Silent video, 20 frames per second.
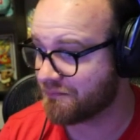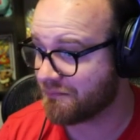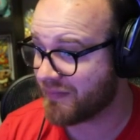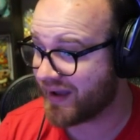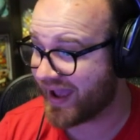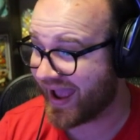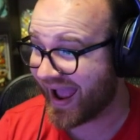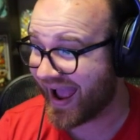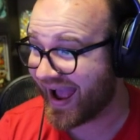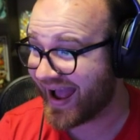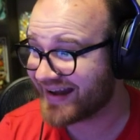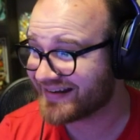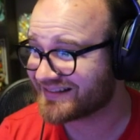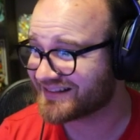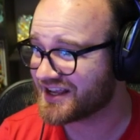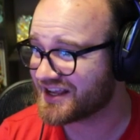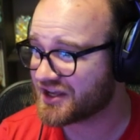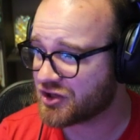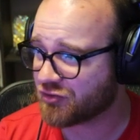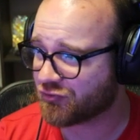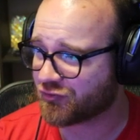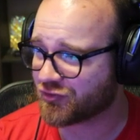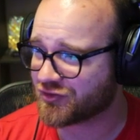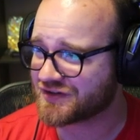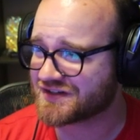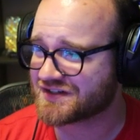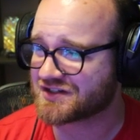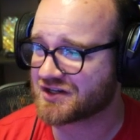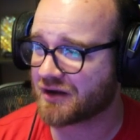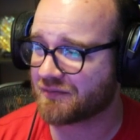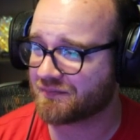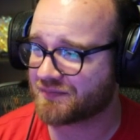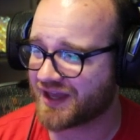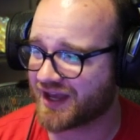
Matt, thank you for the sub